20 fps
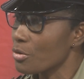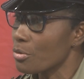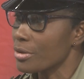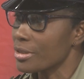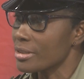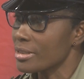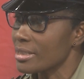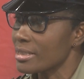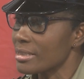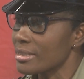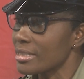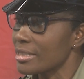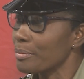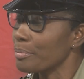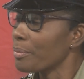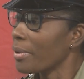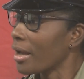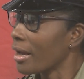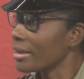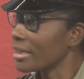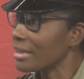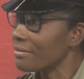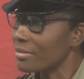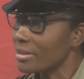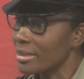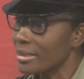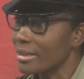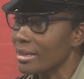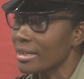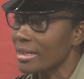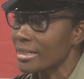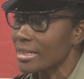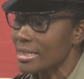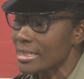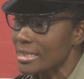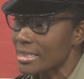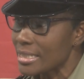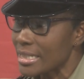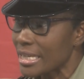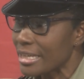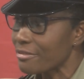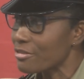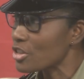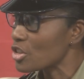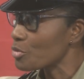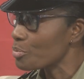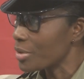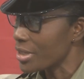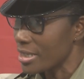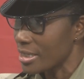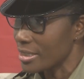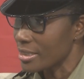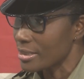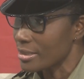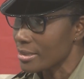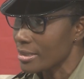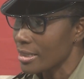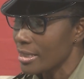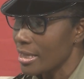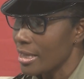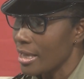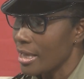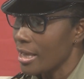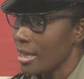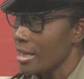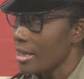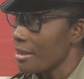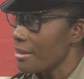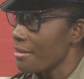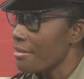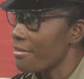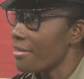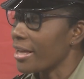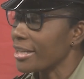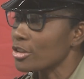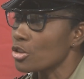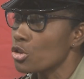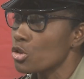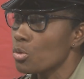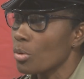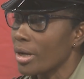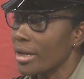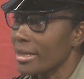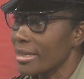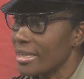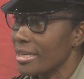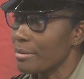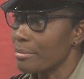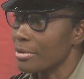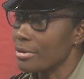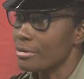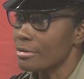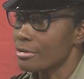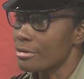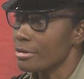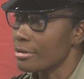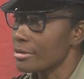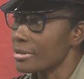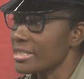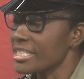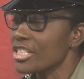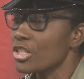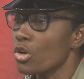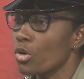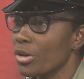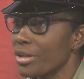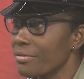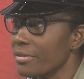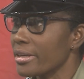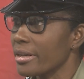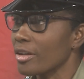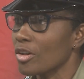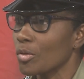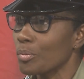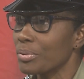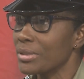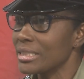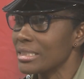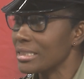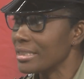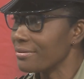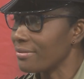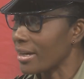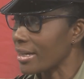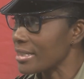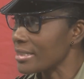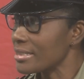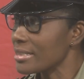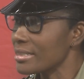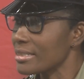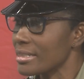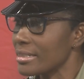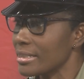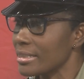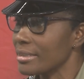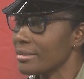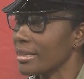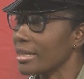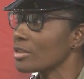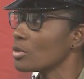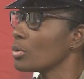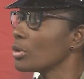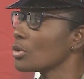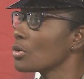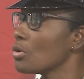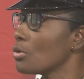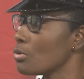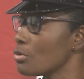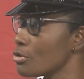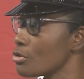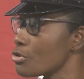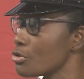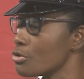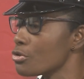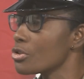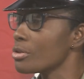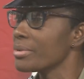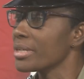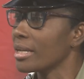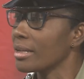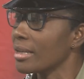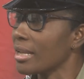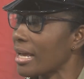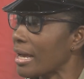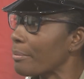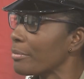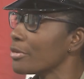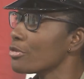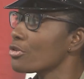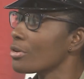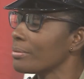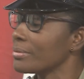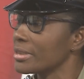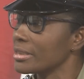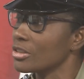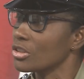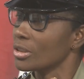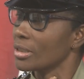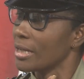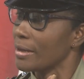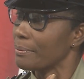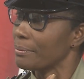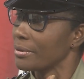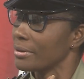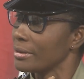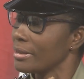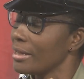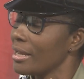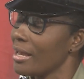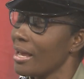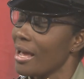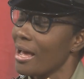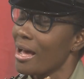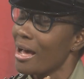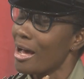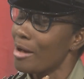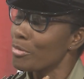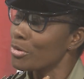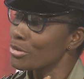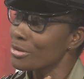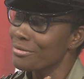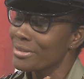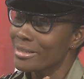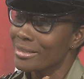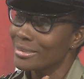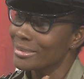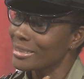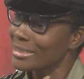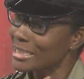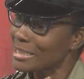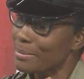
when you go into sleep, park your vehicle in a safe space that you are able to secure a vehicle or put the devices in it that would cause you to be alarmed if something should happen. Mm -hmm. A motor vehicle is